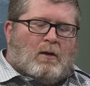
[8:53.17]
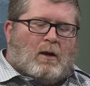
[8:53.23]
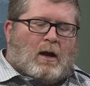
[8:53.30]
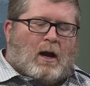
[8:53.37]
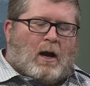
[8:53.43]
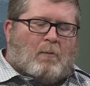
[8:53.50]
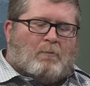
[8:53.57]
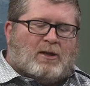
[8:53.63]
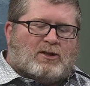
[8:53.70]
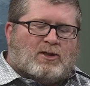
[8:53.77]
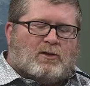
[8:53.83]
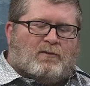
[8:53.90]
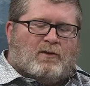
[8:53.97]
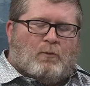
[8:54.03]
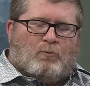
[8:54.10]
how
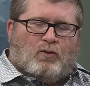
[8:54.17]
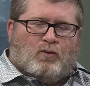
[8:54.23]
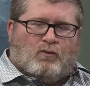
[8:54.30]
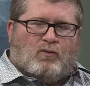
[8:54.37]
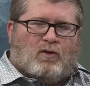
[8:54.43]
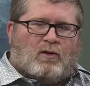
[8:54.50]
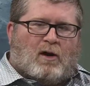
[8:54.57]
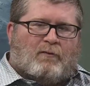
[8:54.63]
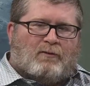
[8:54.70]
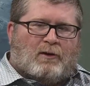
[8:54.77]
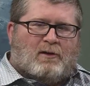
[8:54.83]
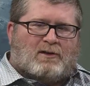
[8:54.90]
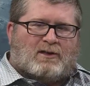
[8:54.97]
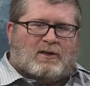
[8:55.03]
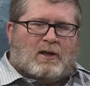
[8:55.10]
much of the moon will cover
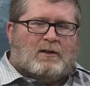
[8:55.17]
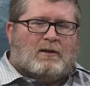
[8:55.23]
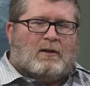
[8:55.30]
the sun,